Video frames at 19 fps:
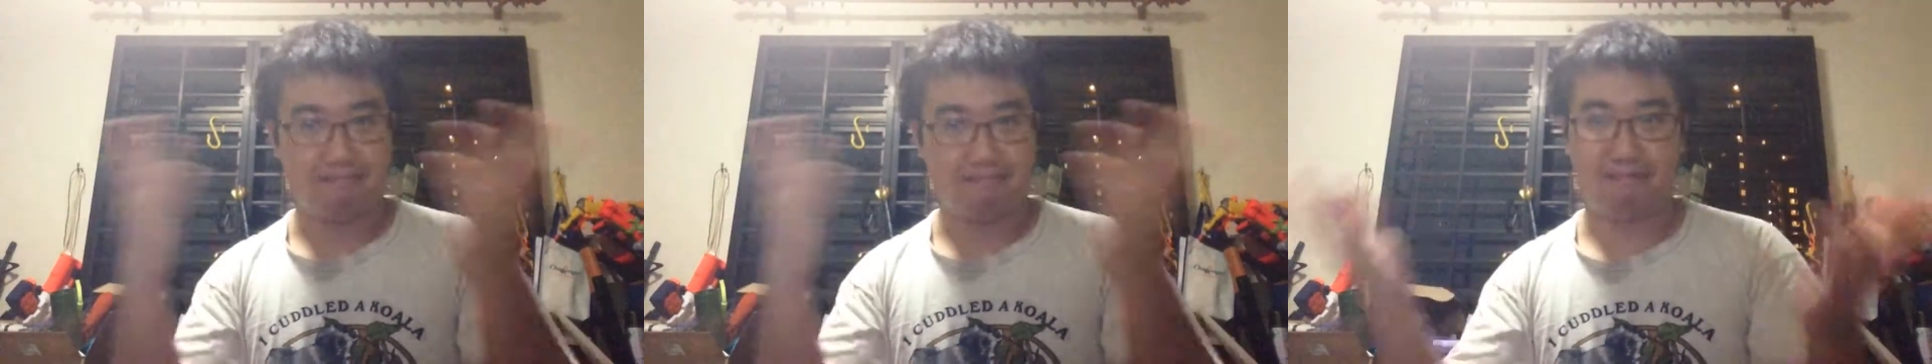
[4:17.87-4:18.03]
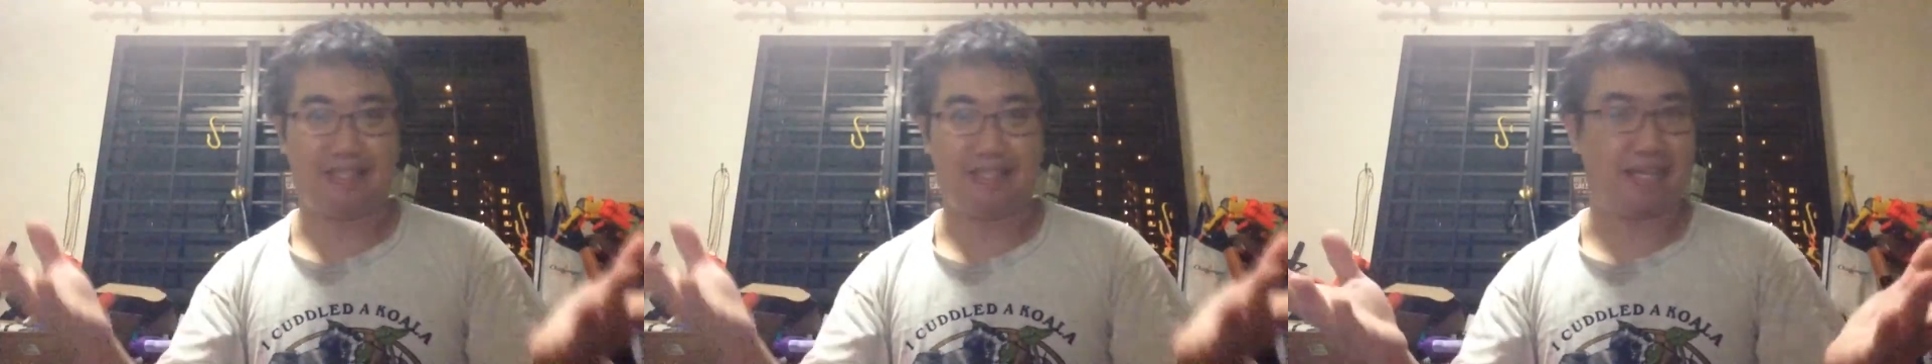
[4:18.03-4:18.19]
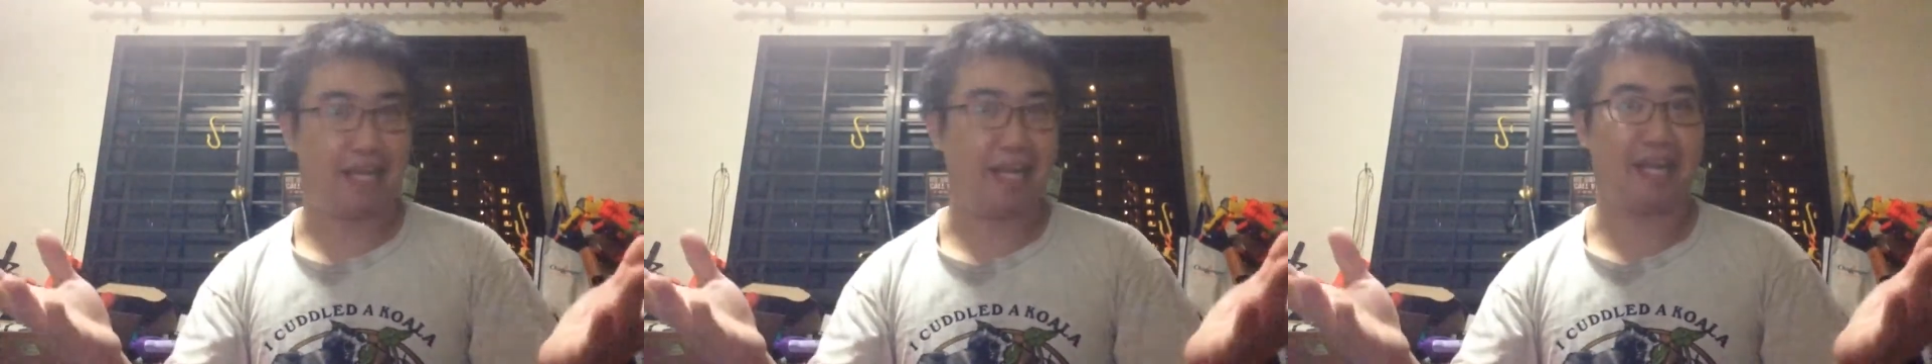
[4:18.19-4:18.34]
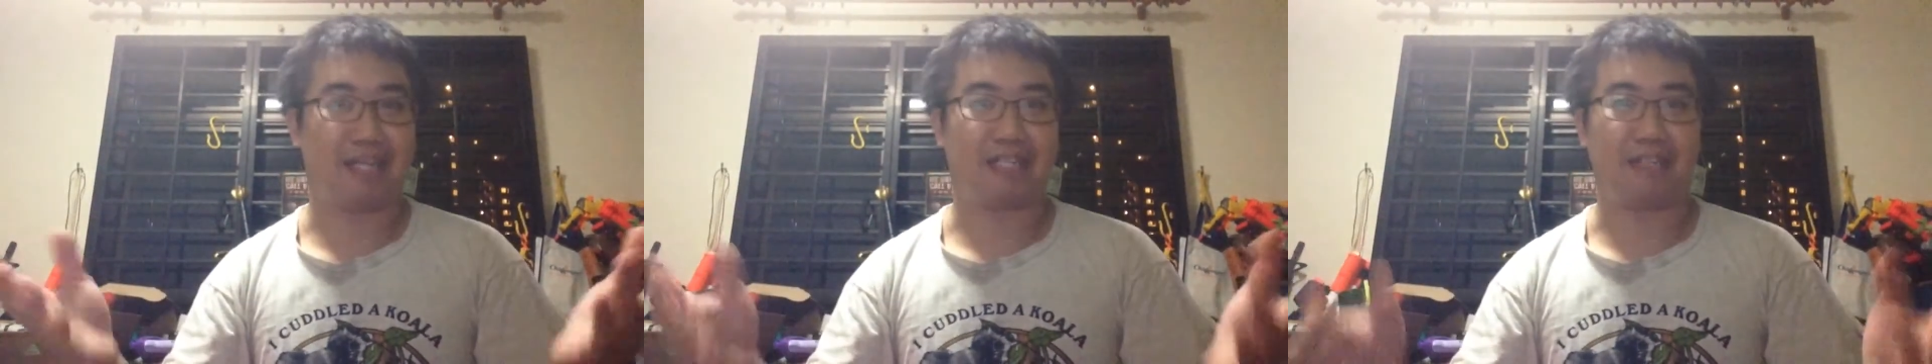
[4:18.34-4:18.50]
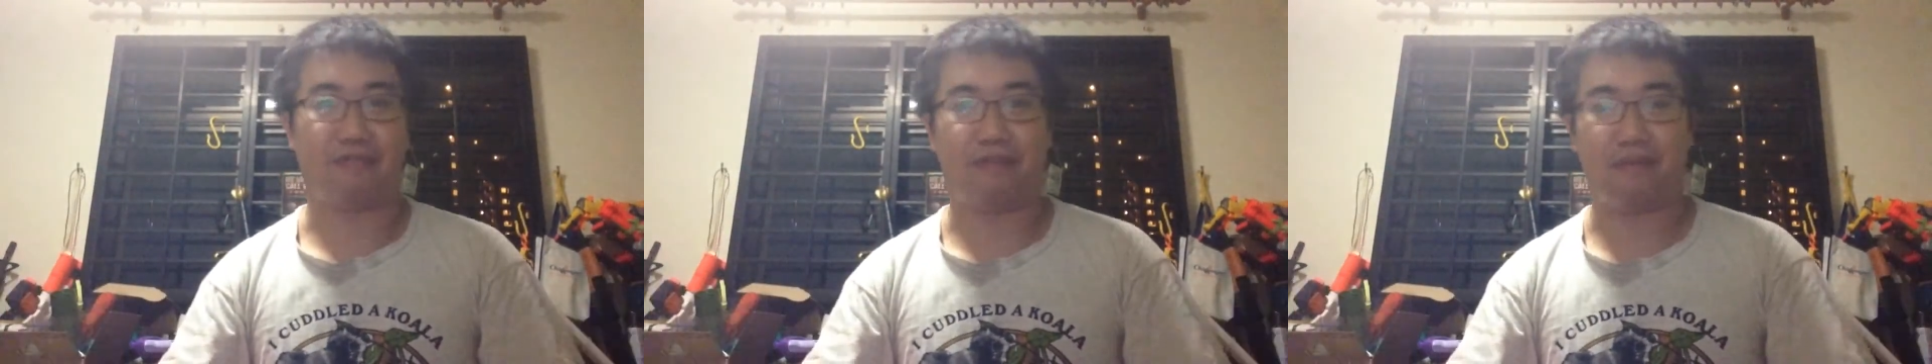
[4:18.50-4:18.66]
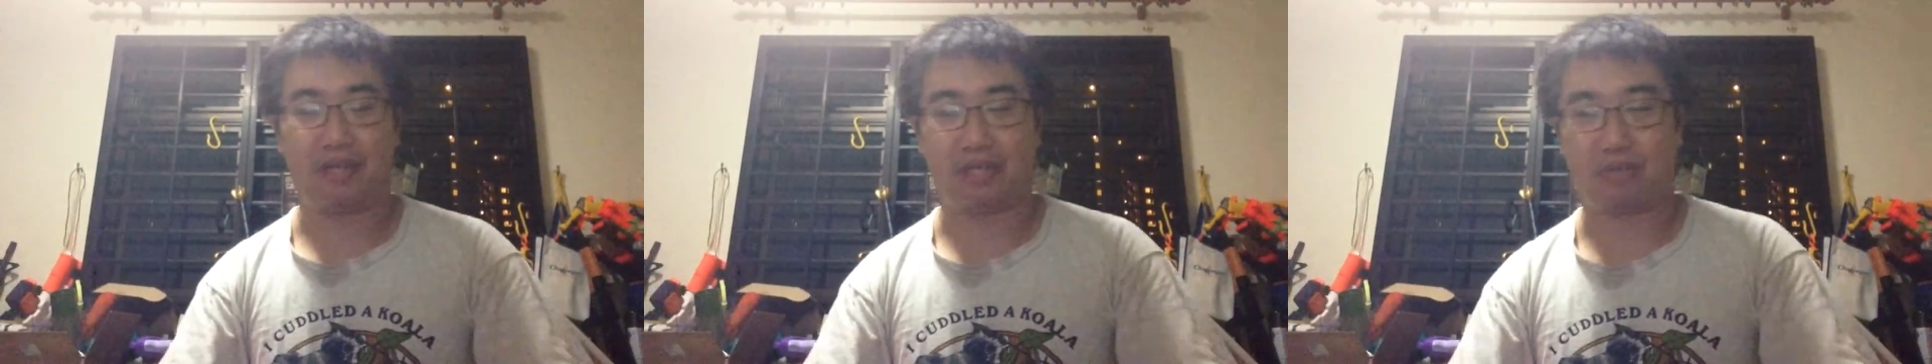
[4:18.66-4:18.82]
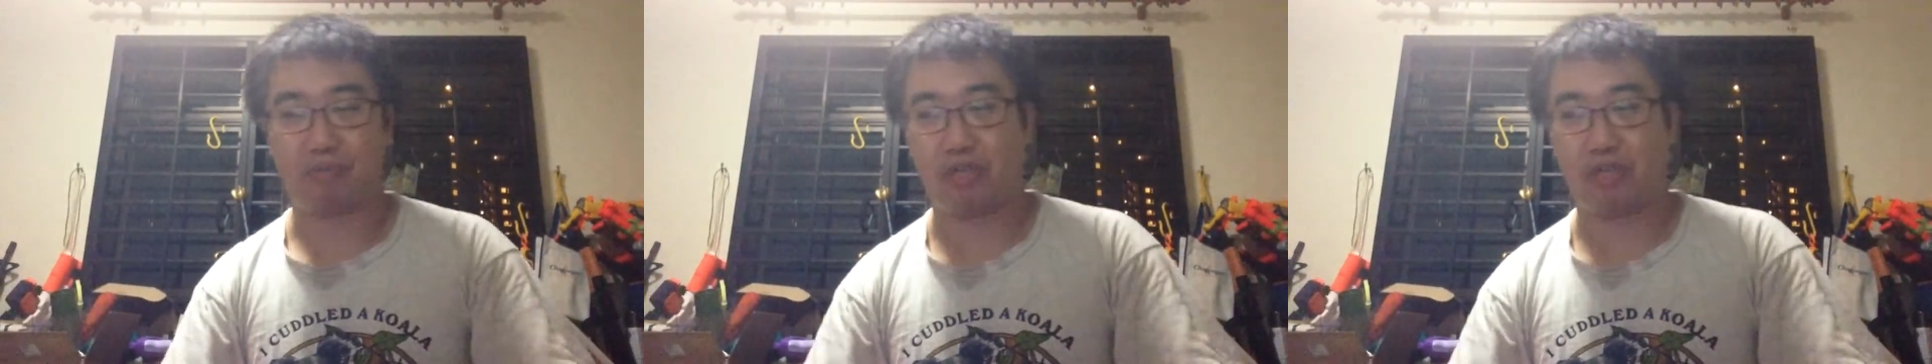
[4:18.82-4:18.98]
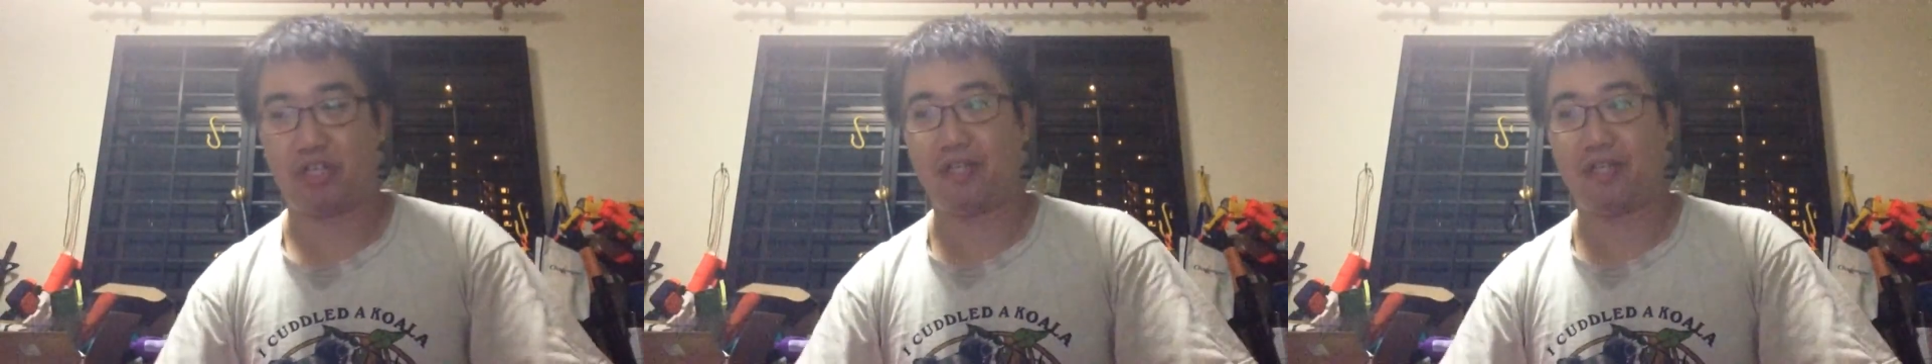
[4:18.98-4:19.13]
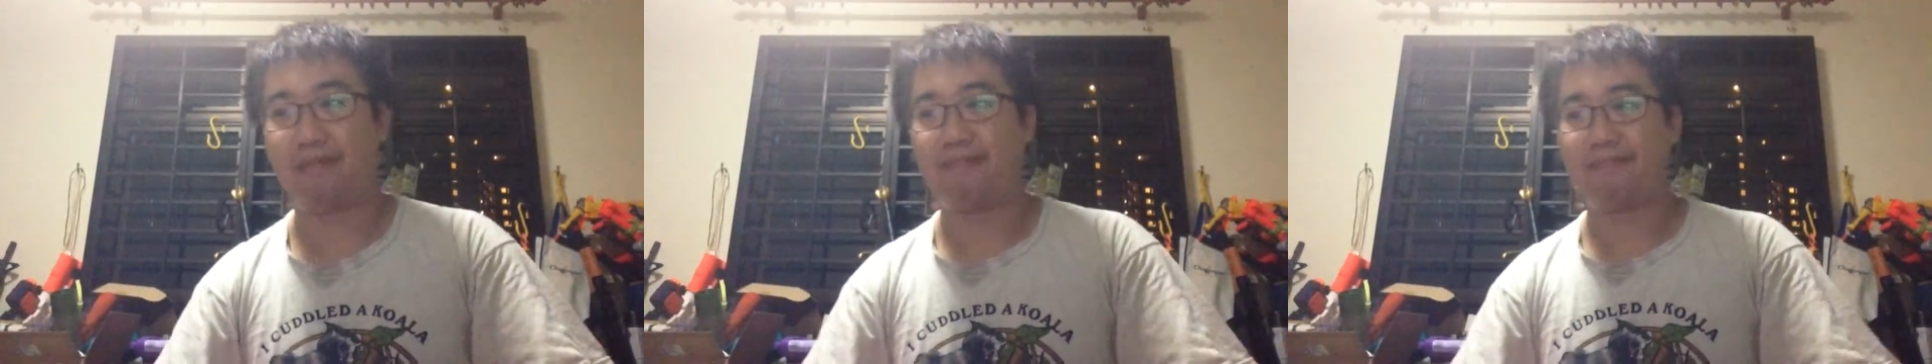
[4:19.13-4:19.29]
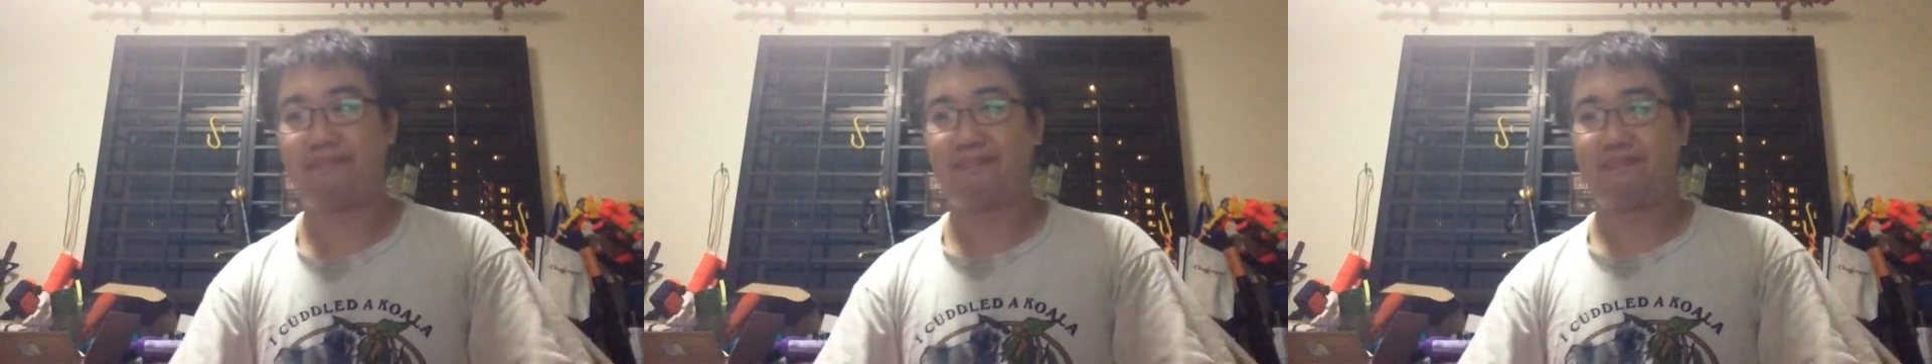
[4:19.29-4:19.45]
saying as a form of expression,